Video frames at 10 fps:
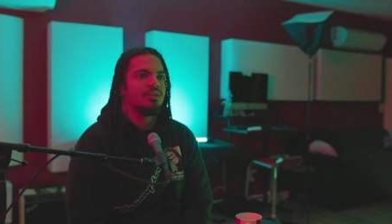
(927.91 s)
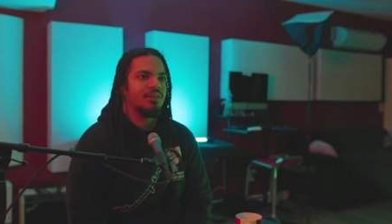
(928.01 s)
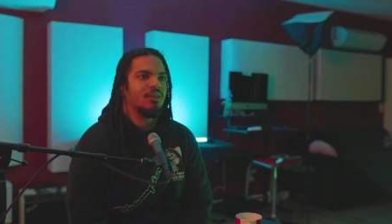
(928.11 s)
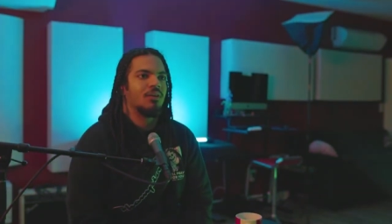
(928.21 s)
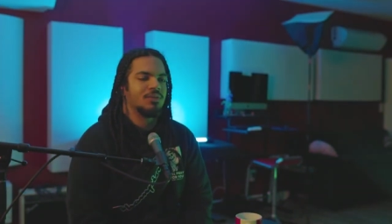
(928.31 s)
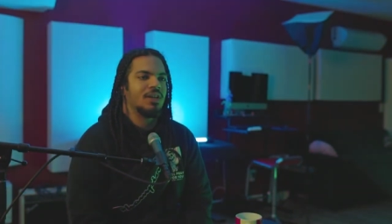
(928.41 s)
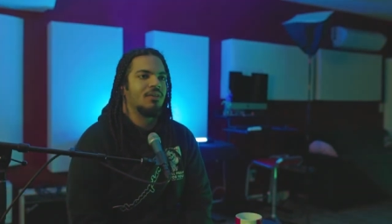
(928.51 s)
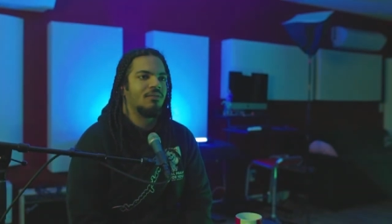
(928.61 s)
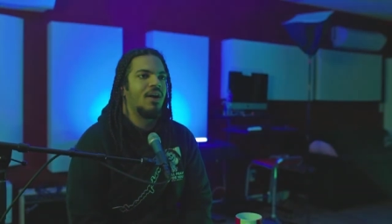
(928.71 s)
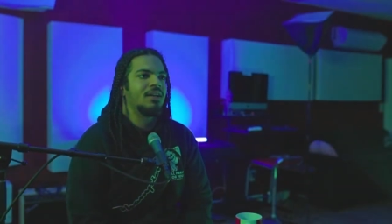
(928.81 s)
Okay. You know what I'm
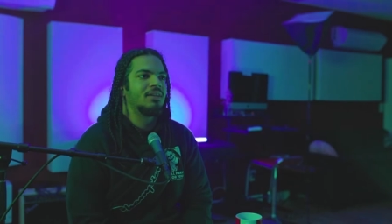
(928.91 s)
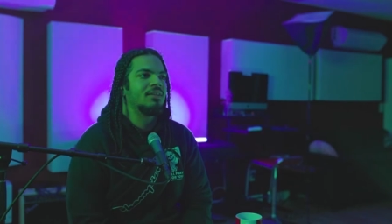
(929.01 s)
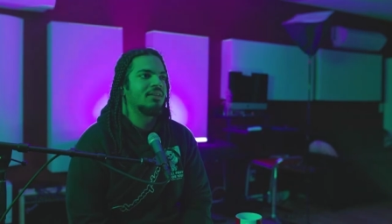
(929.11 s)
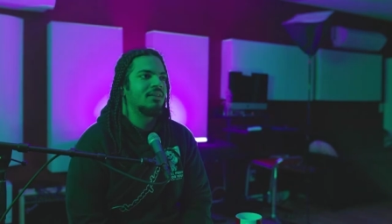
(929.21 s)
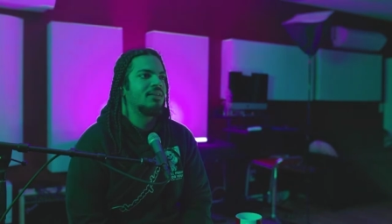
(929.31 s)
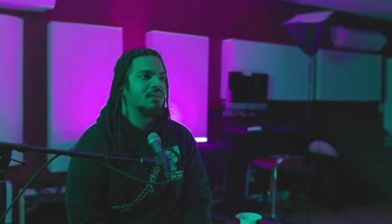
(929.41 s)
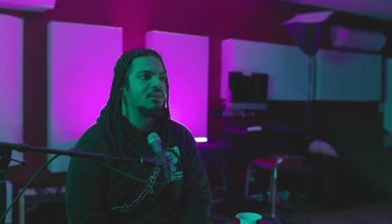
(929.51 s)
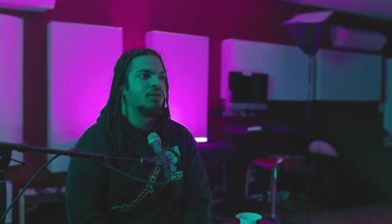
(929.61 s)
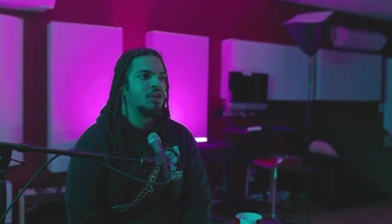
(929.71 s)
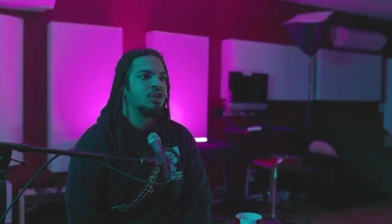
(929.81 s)
saying? Finding
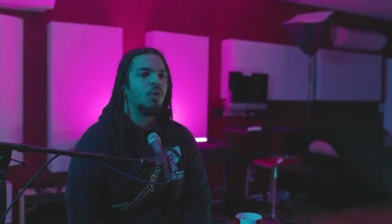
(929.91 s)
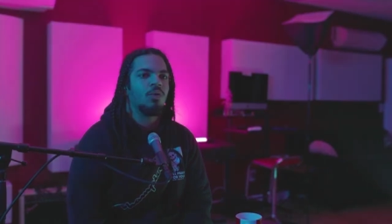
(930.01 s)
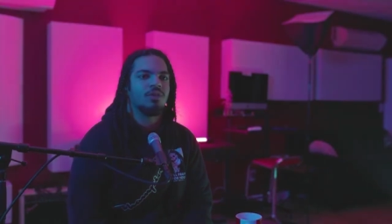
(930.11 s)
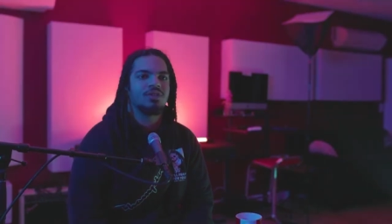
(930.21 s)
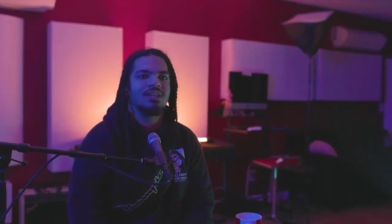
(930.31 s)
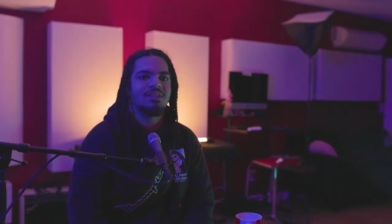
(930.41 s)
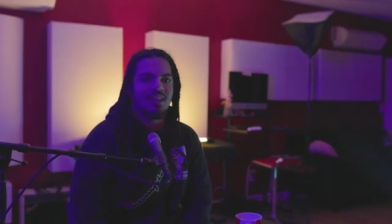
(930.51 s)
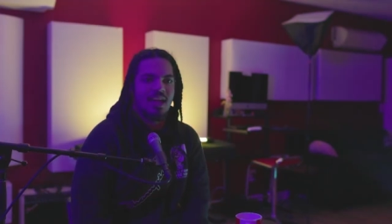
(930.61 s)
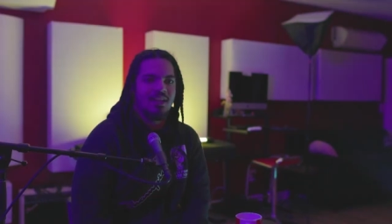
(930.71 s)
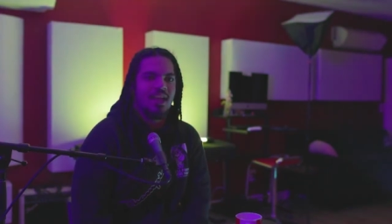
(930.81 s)
the doors into
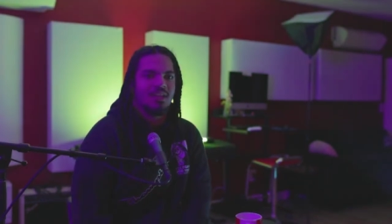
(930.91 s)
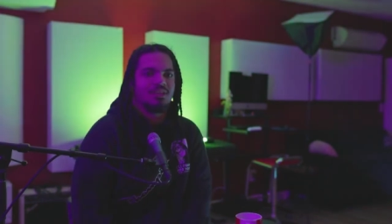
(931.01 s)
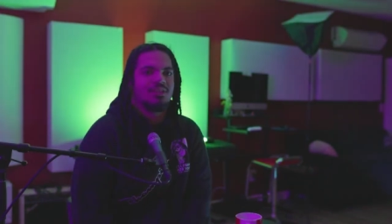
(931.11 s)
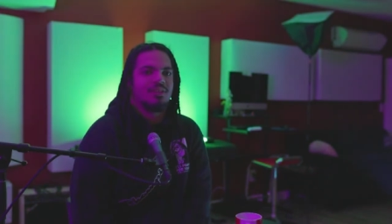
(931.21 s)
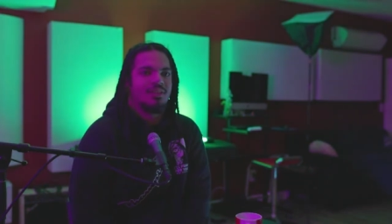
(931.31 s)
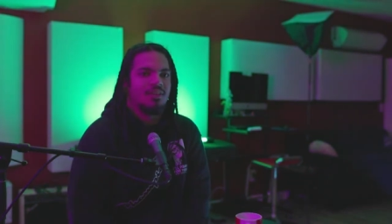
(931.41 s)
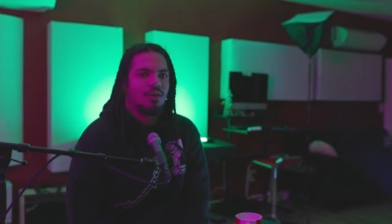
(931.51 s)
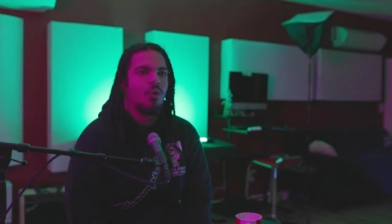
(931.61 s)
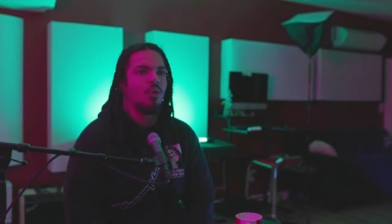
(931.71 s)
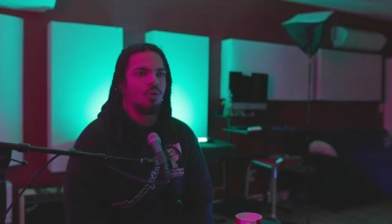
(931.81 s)
that next
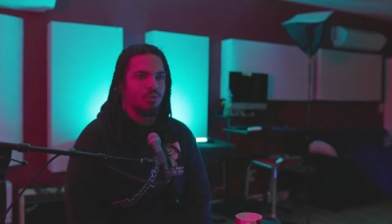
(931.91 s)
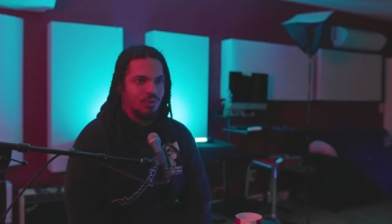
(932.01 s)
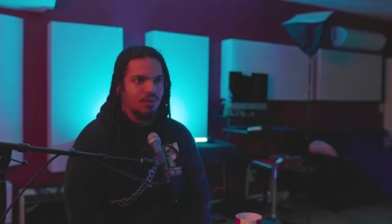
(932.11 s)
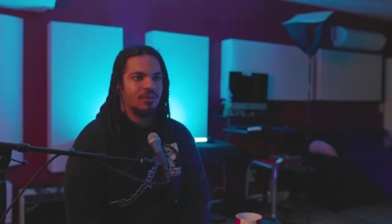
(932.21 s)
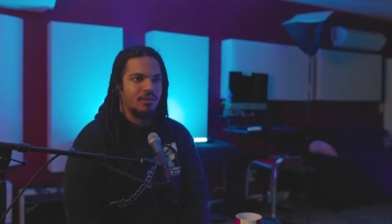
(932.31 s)
corridor.